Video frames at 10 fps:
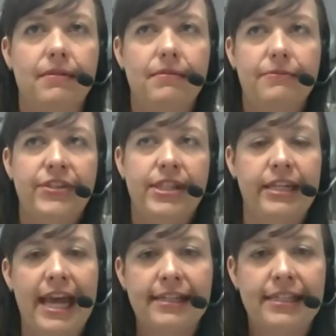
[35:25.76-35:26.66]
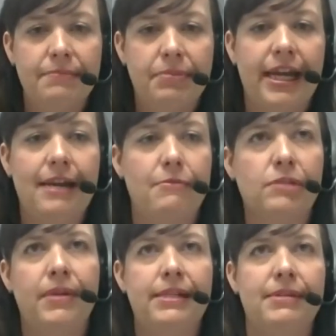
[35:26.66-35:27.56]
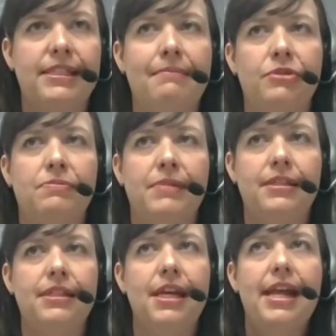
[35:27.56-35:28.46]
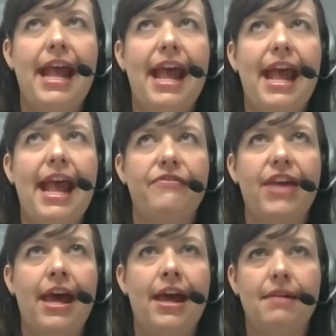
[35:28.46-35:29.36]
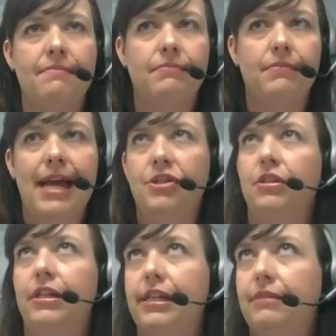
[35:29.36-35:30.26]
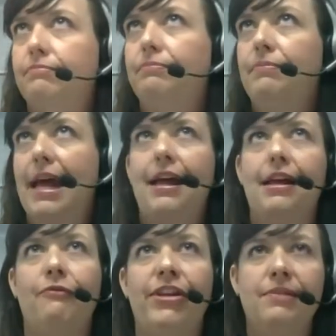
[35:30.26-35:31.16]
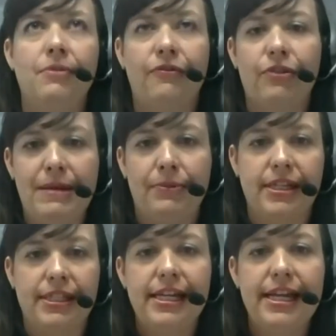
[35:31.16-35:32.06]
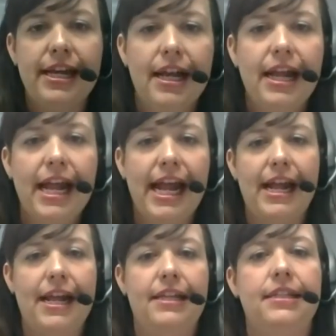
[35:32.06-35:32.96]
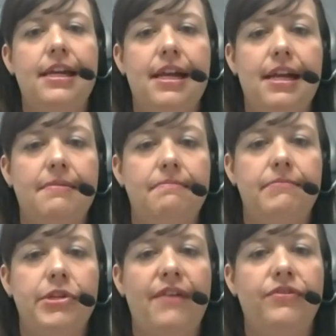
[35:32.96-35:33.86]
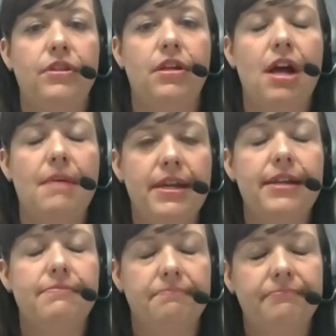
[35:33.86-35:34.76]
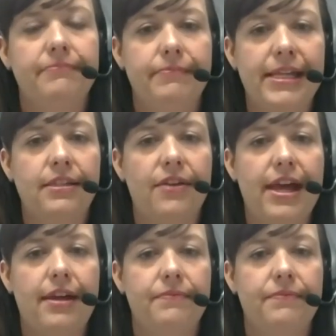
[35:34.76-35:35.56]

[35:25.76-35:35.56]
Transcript: facility exit plan. And most establishments have that actually visible for people to see, and you'll have to accommodate based on that.